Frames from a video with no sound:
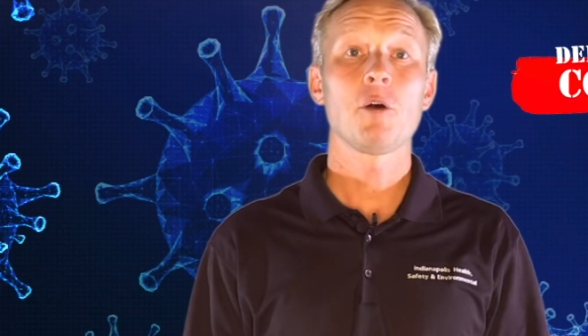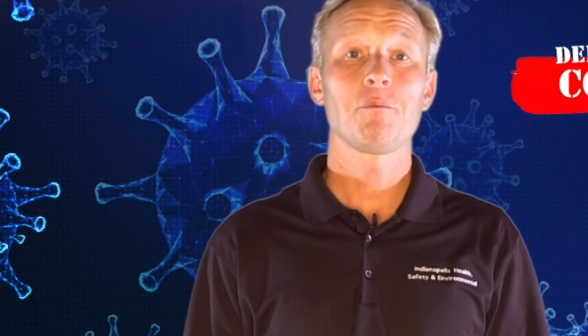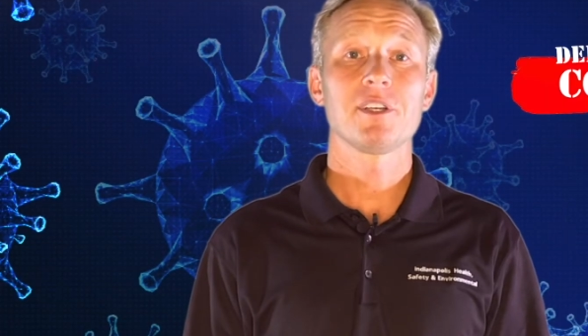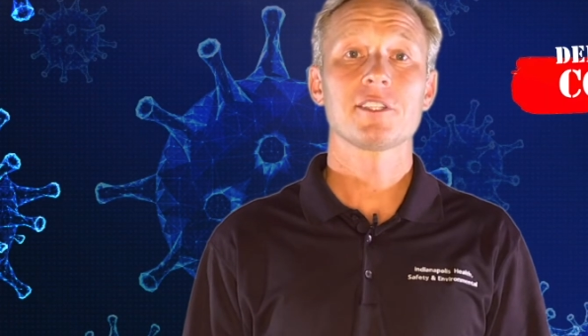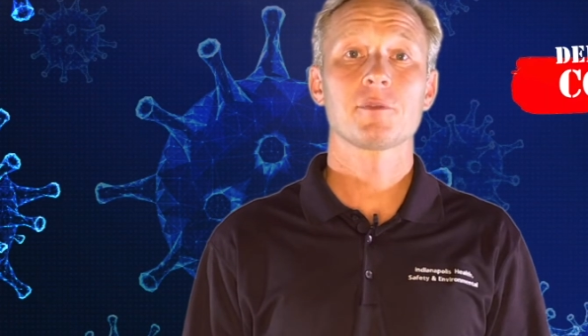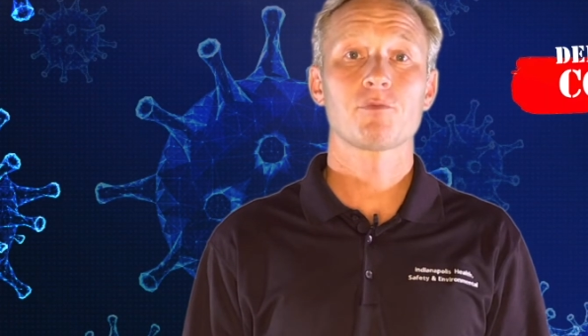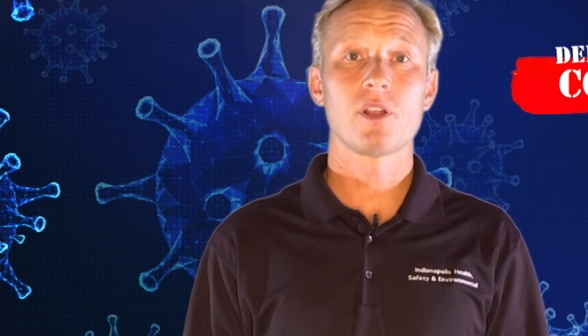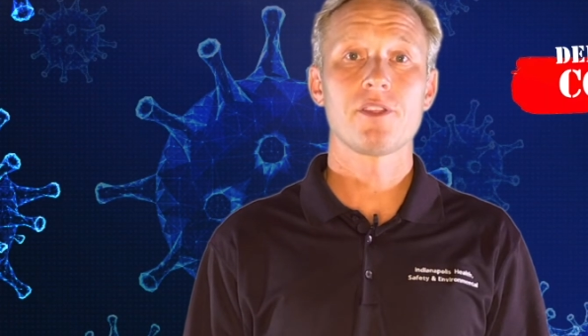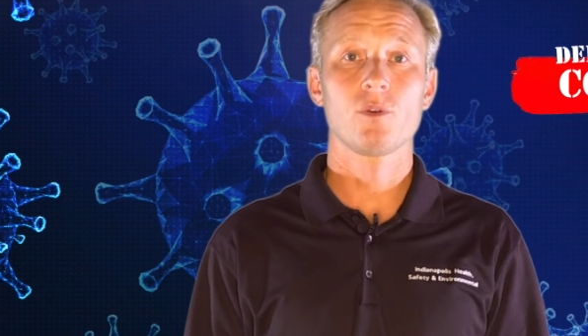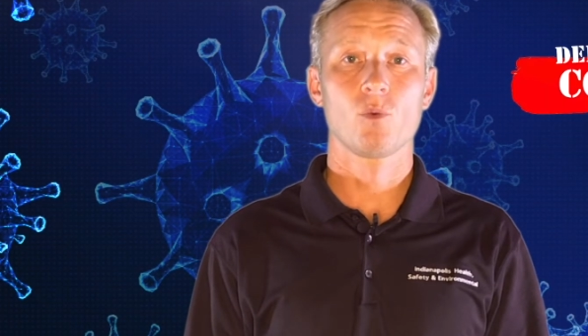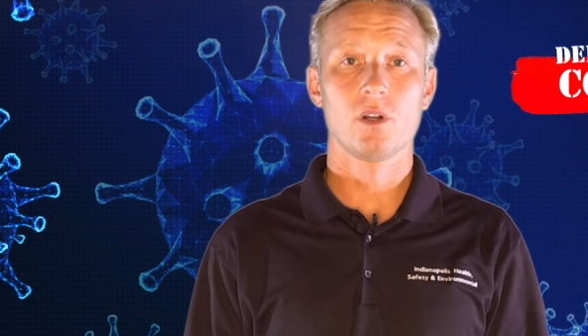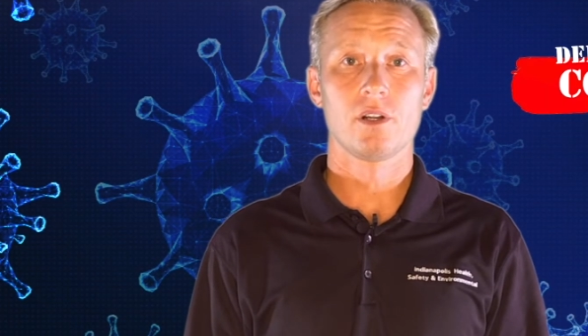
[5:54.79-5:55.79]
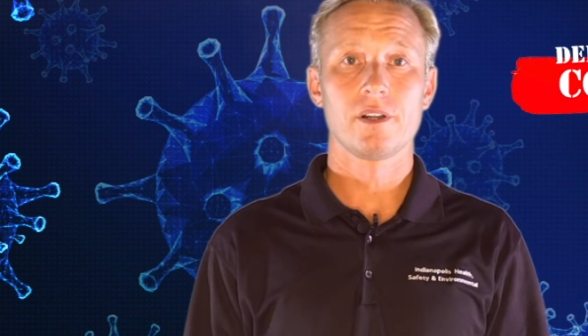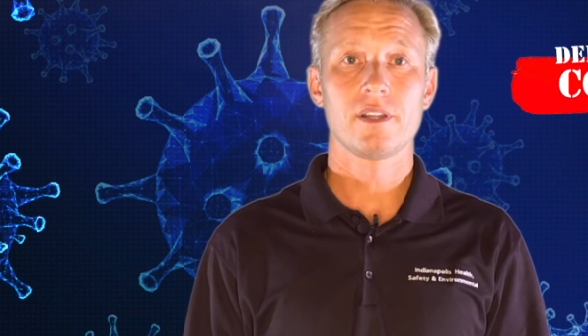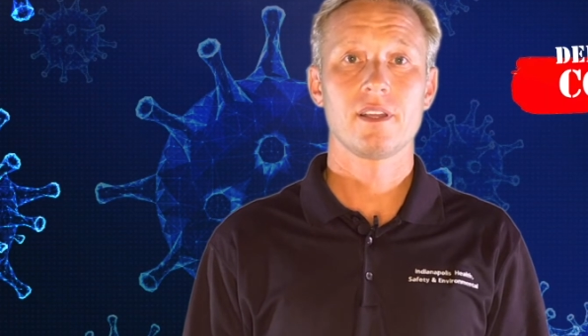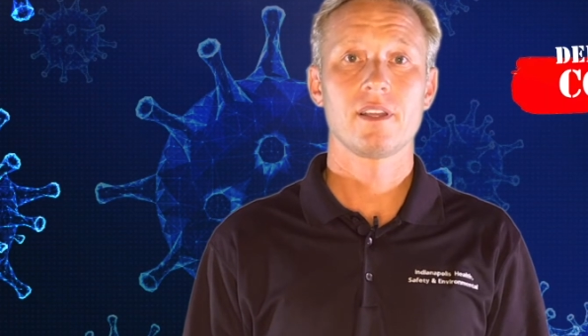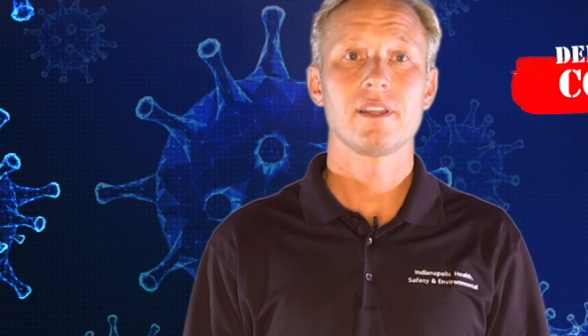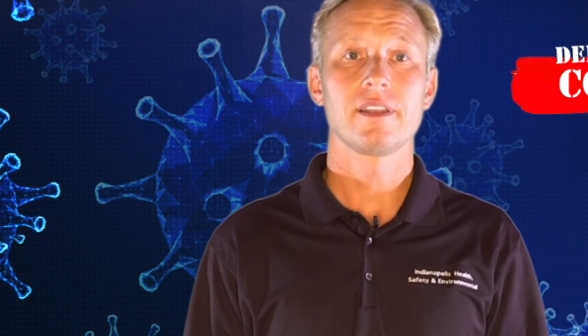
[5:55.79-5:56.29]
us spread the word,
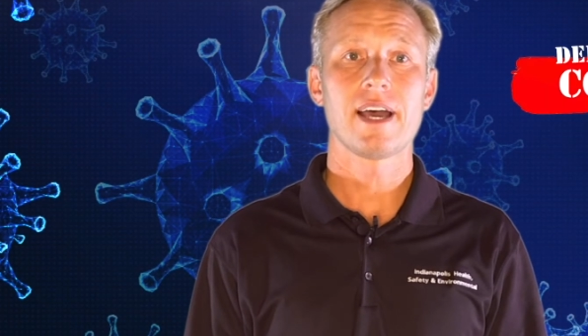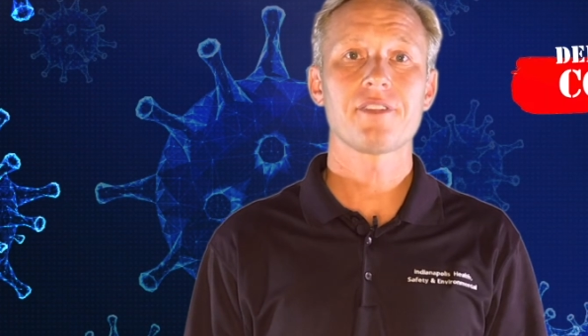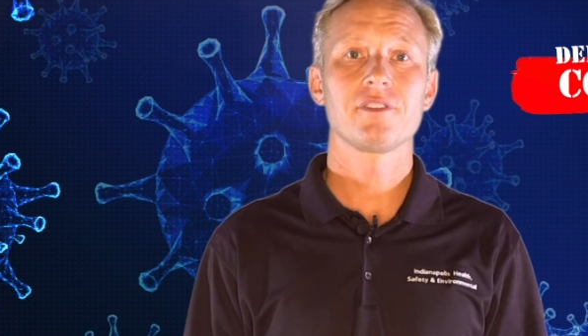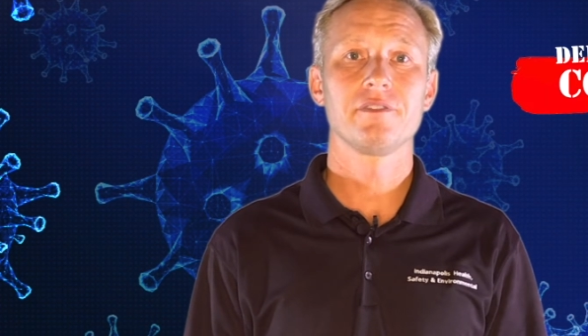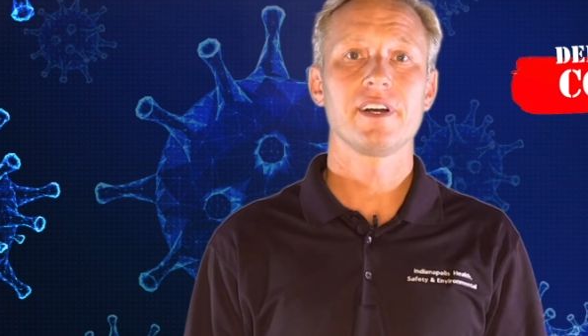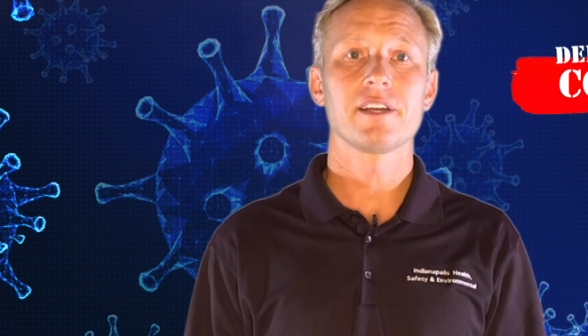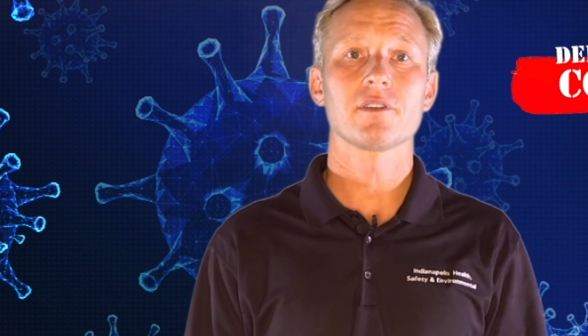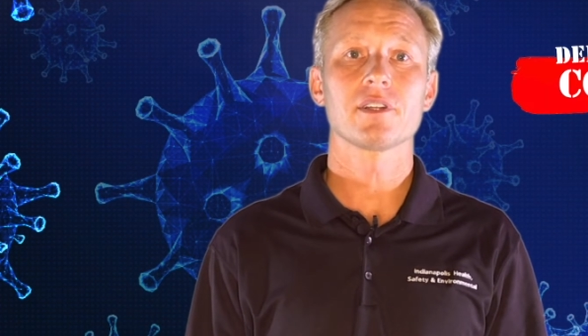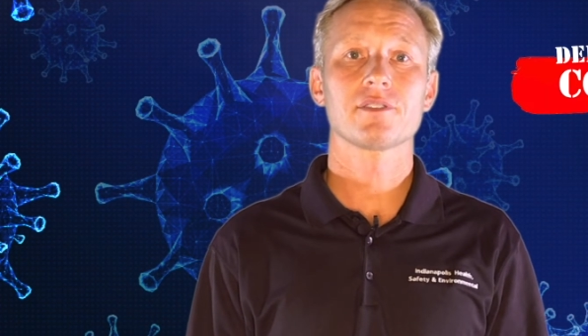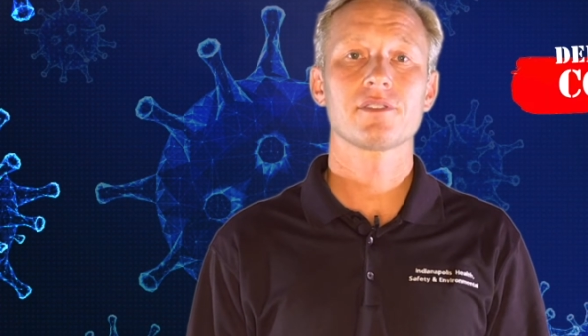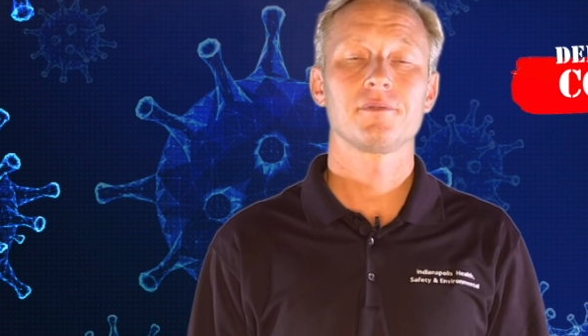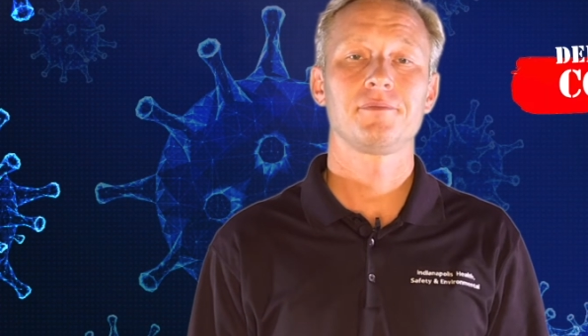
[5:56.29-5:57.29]
not the virus.